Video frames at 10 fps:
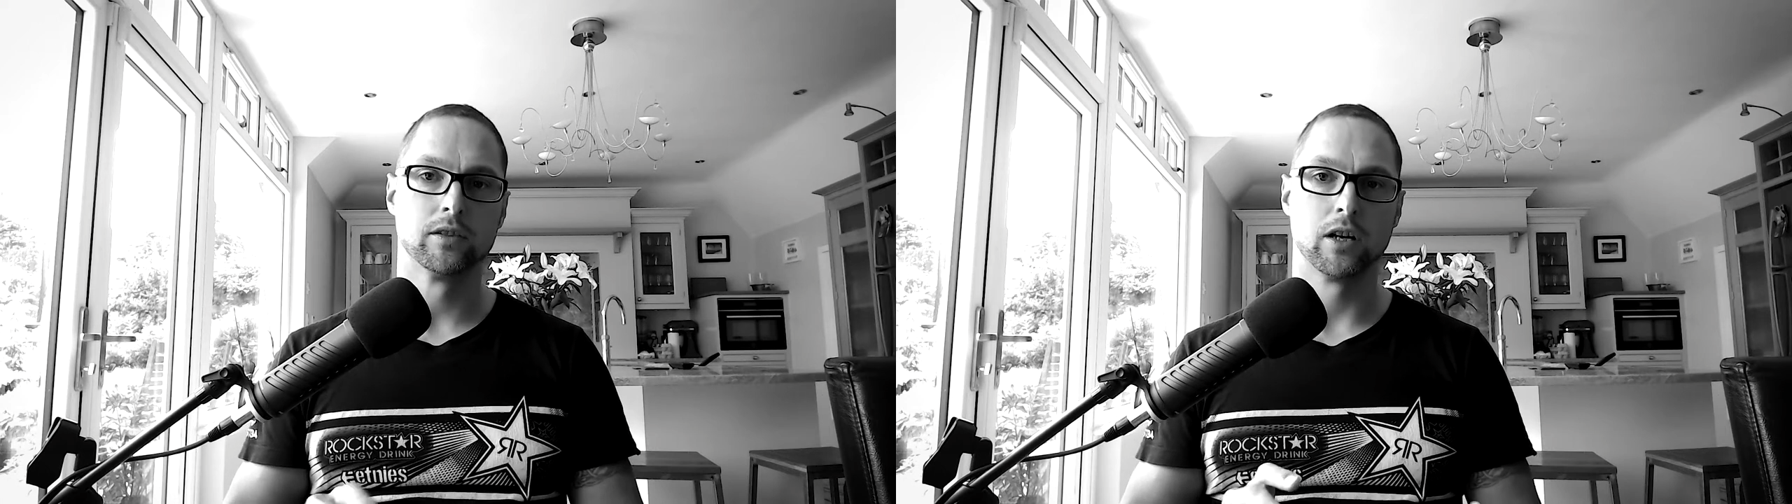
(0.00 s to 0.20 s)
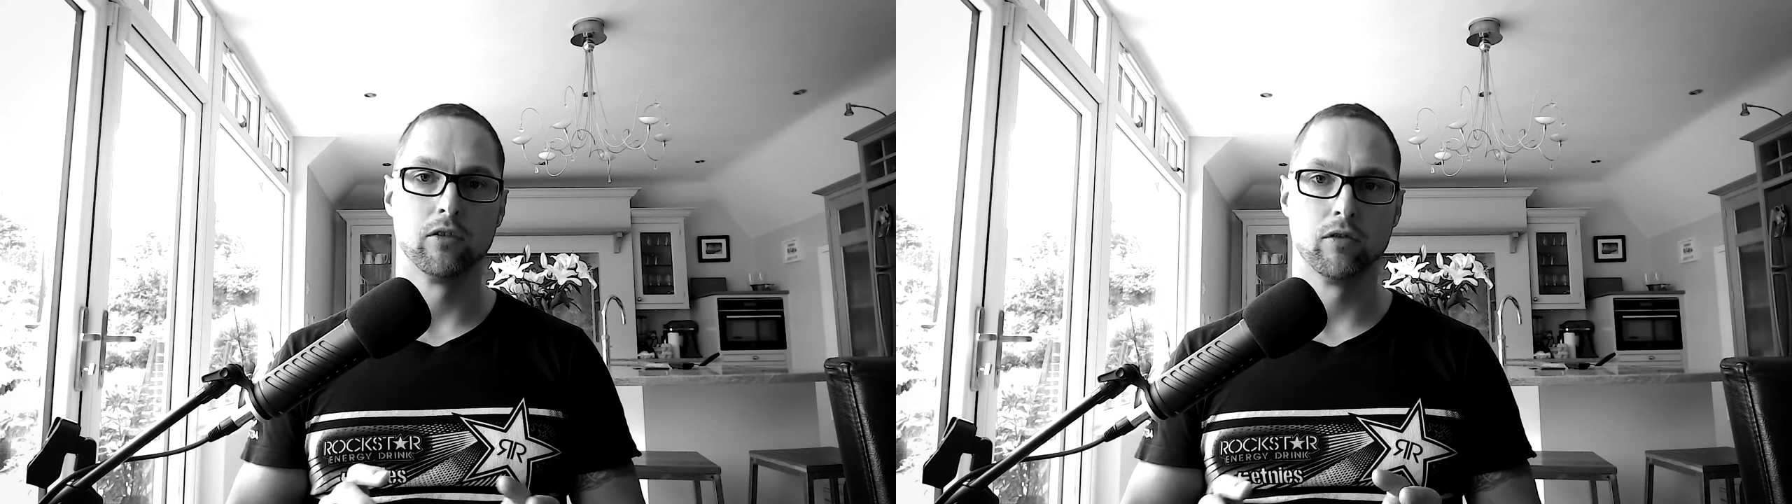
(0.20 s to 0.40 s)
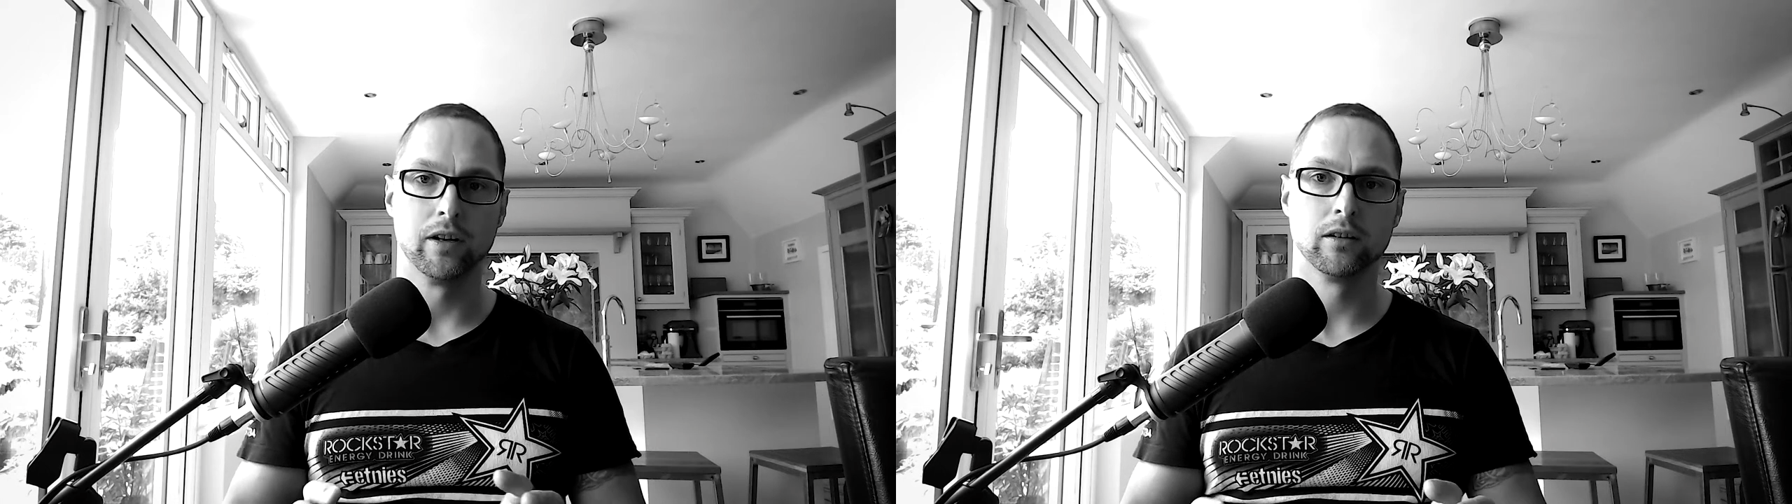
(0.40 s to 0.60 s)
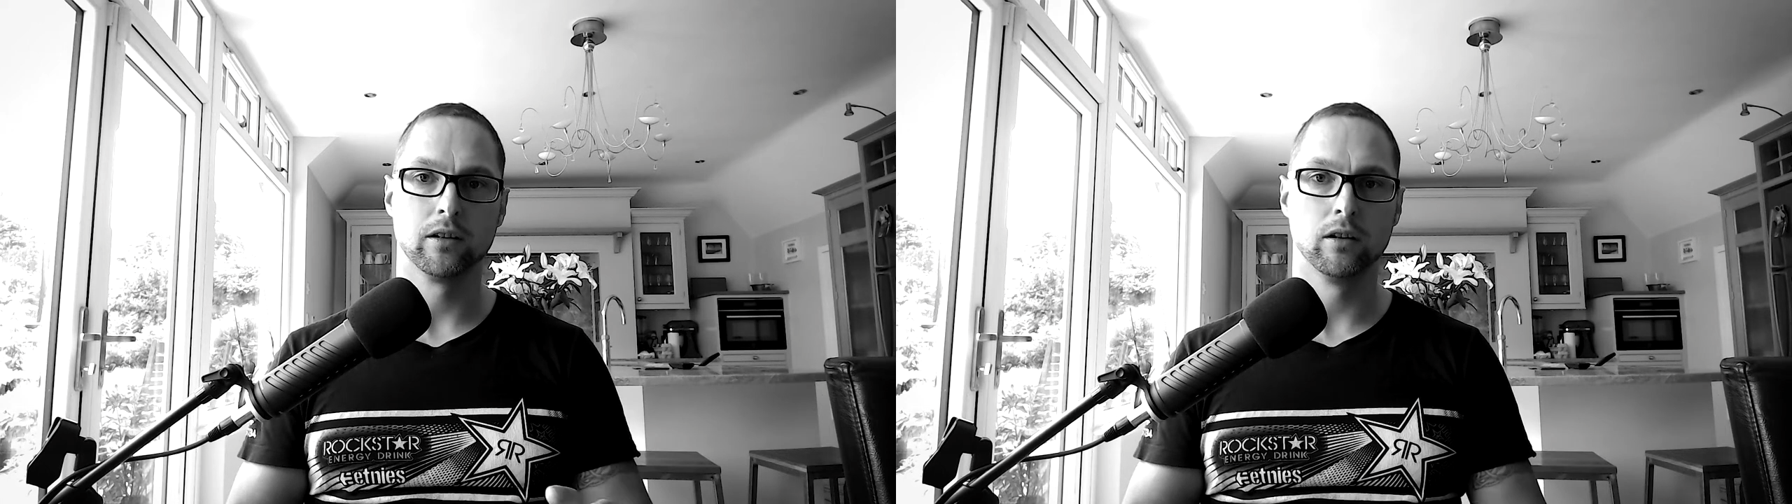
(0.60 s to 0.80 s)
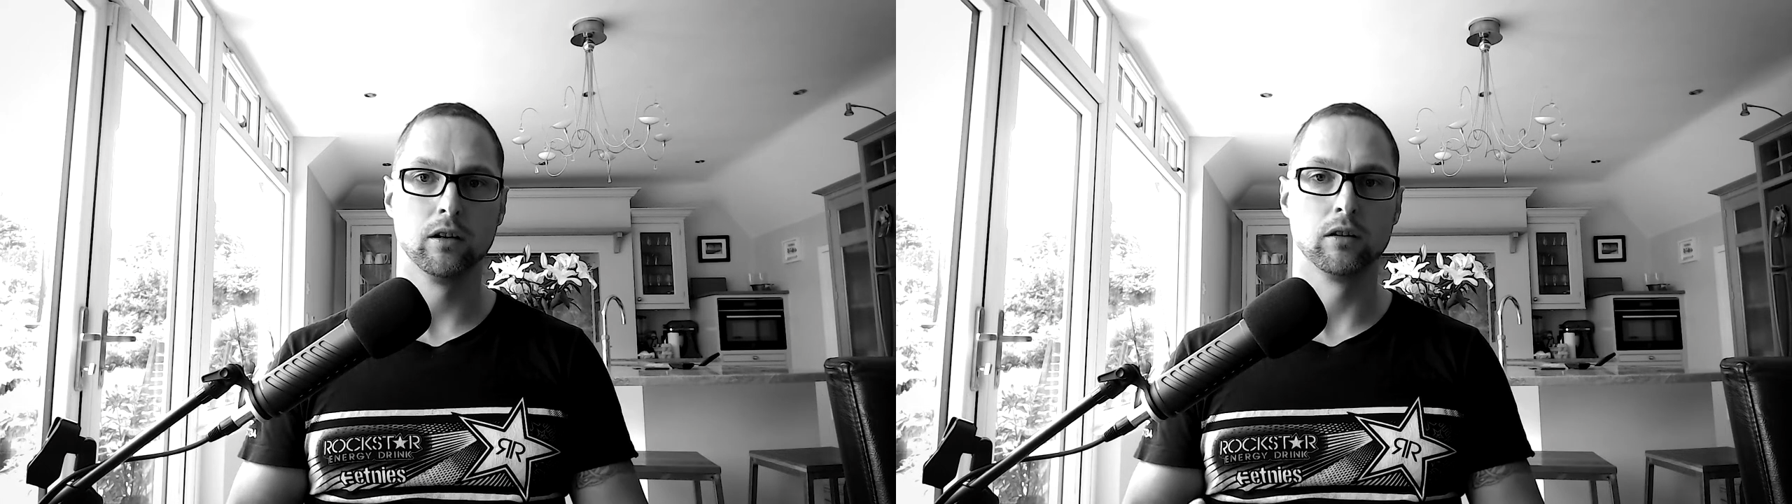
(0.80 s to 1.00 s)
are around
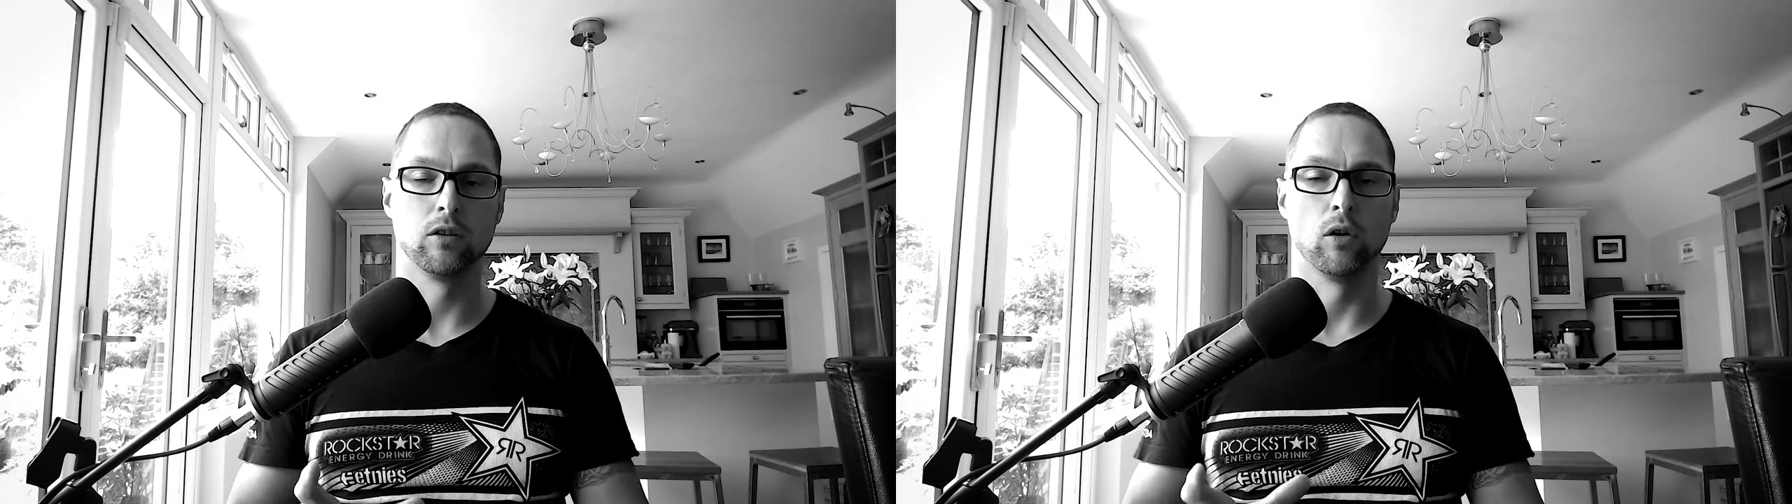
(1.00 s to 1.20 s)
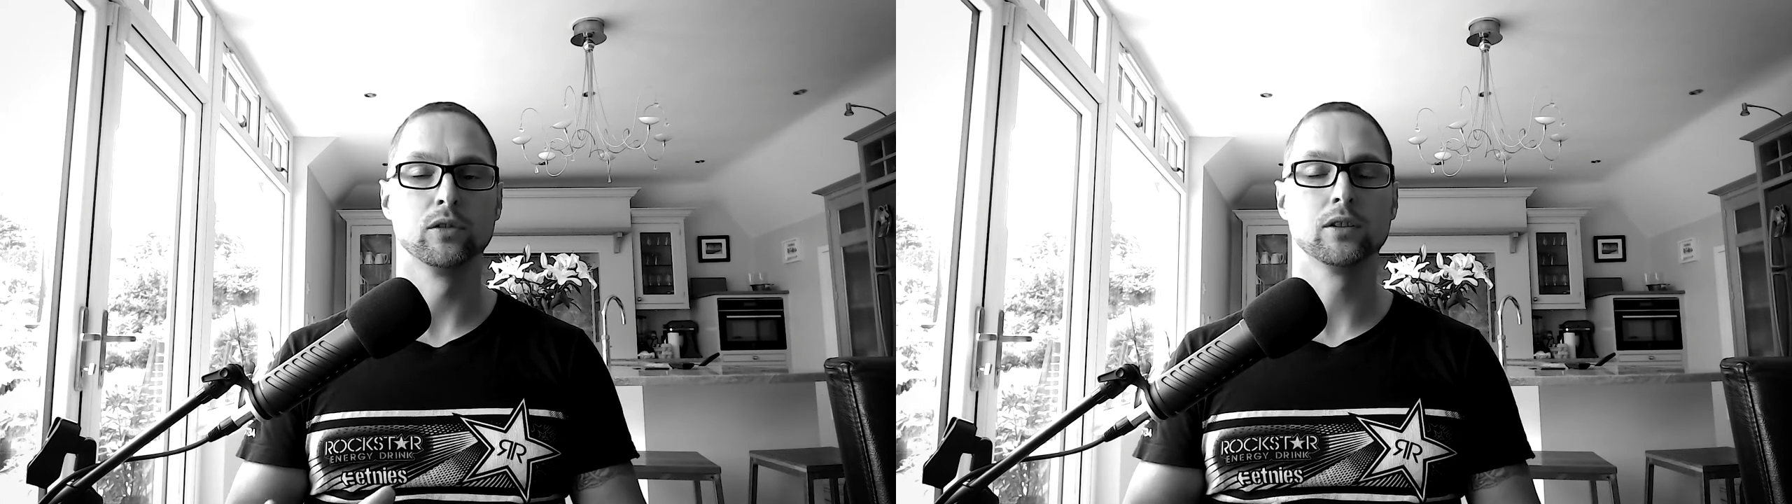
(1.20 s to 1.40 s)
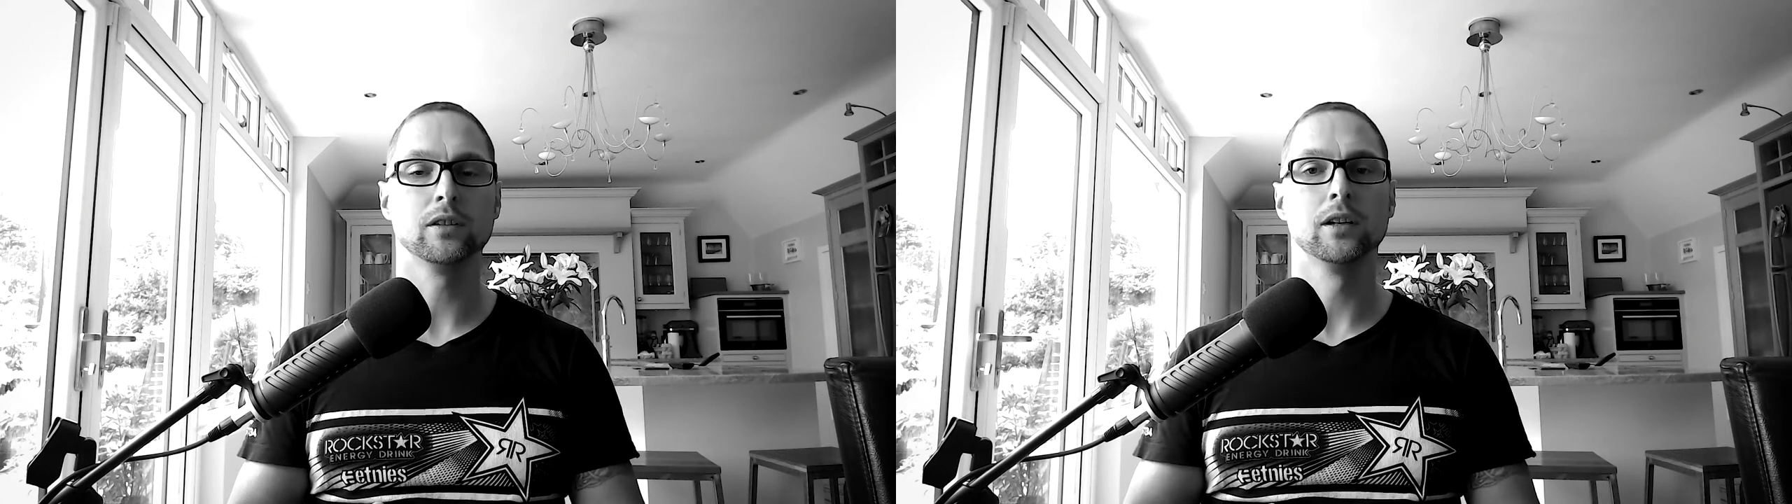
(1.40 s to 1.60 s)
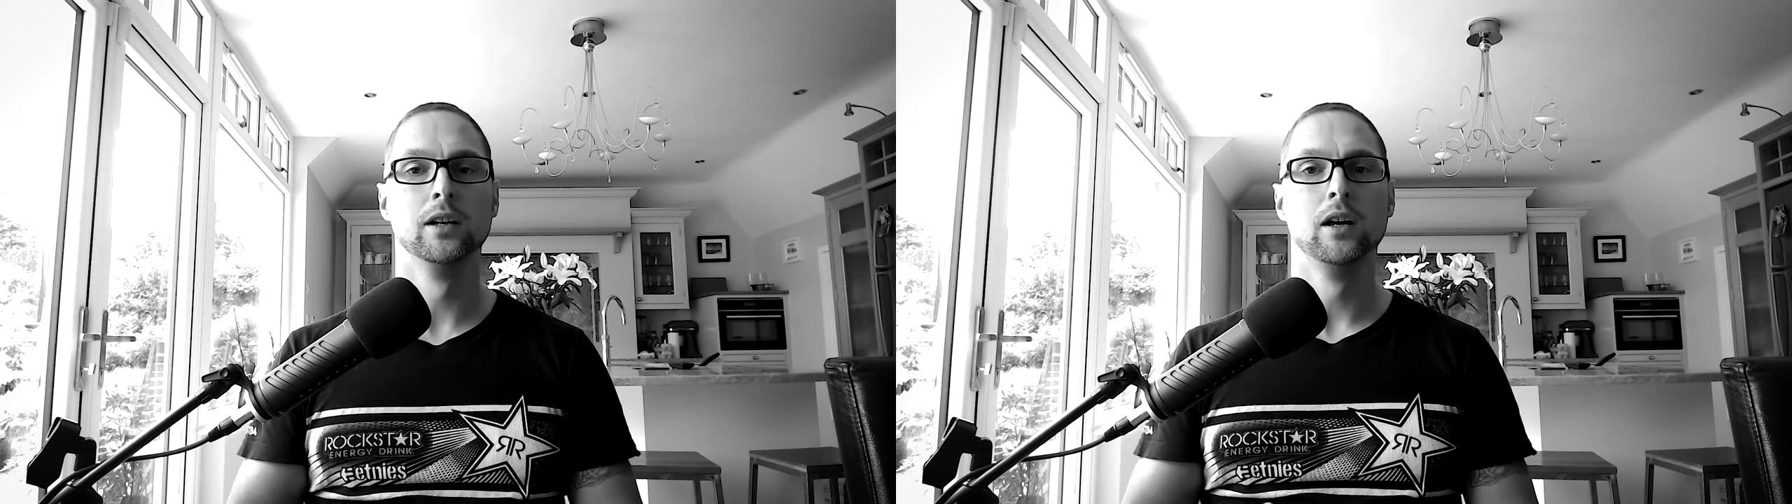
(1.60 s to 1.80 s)
uh, constant.